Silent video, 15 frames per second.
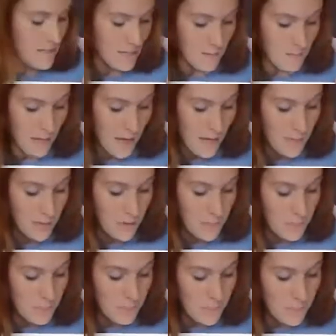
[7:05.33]
to the
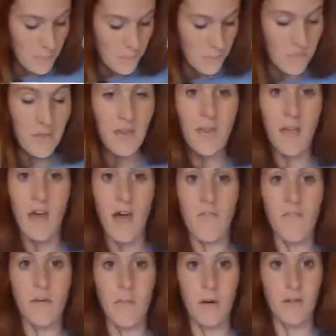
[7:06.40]
bottom
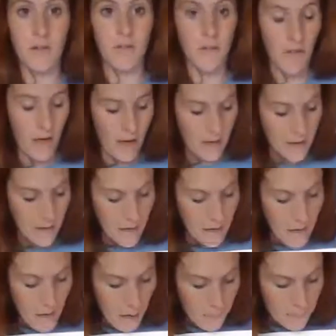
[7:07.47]
of the butterfly,
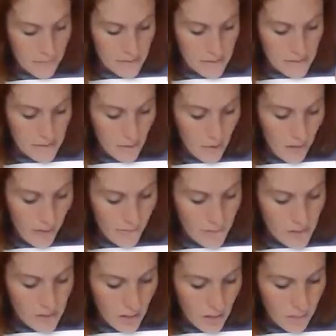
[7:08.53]
but still have
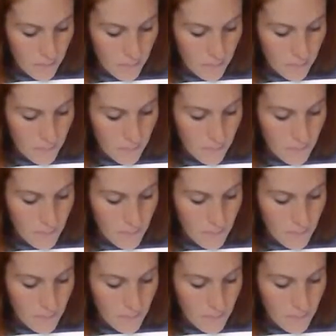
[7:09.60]
some